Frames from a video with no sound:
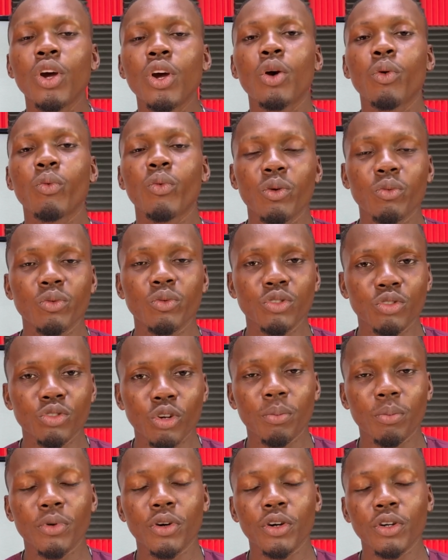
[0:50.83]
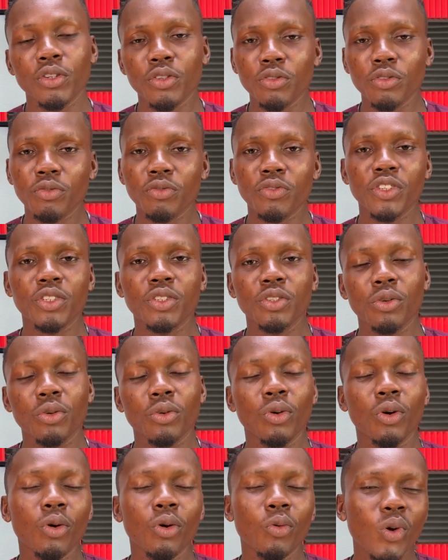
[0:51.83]
when we drop a new
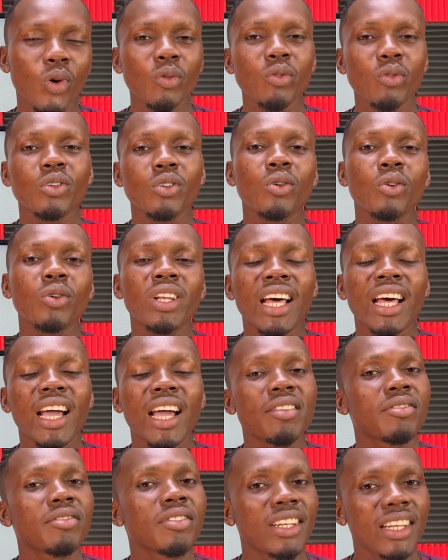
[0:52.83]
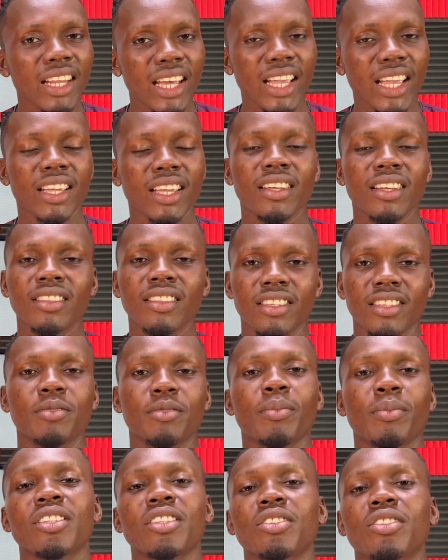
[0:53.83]
video or when we go live, like this
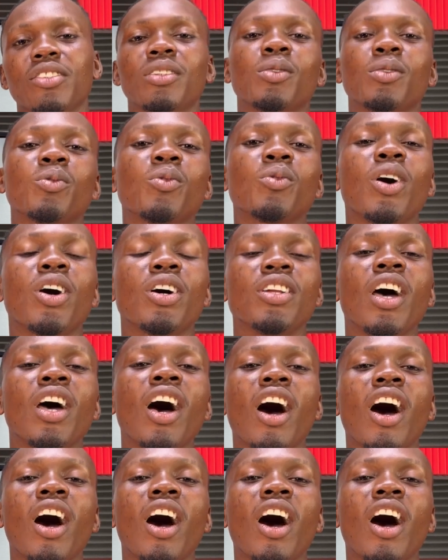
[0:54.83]
particular one.